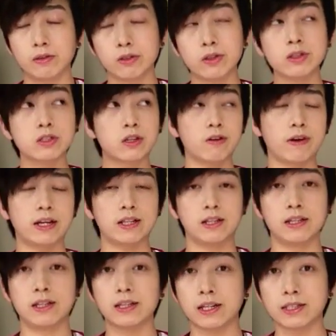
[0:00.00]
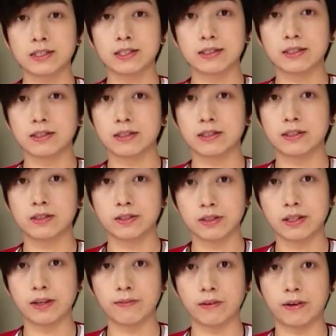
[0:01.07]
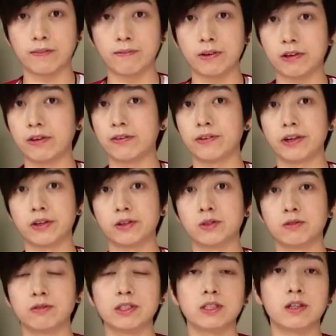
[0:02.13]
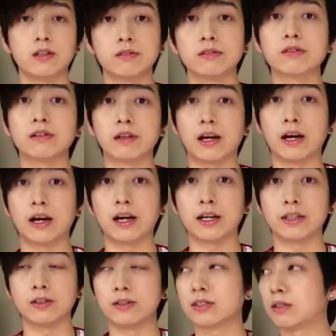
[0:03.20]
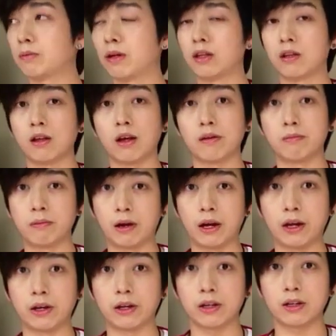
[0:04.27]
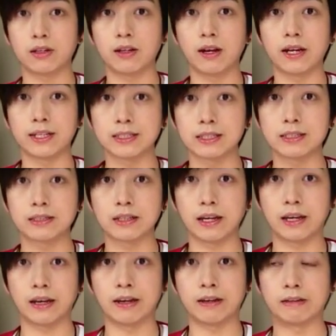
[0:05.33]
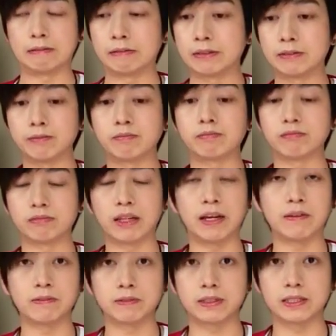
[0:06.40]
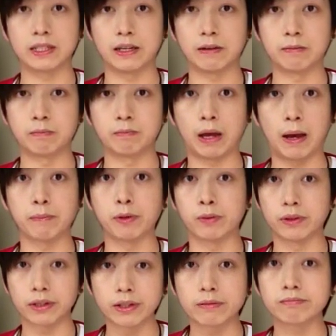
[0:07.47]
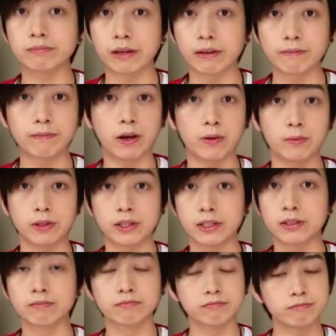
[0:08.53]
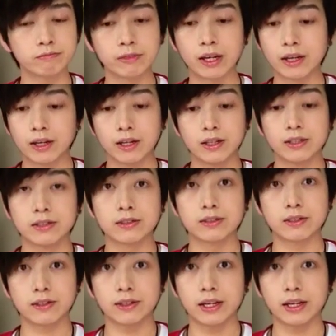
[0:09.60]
used correctly, thinning scissors do give a very good result. I use them on a lot of my clients and they seem happy with it and fine with it. So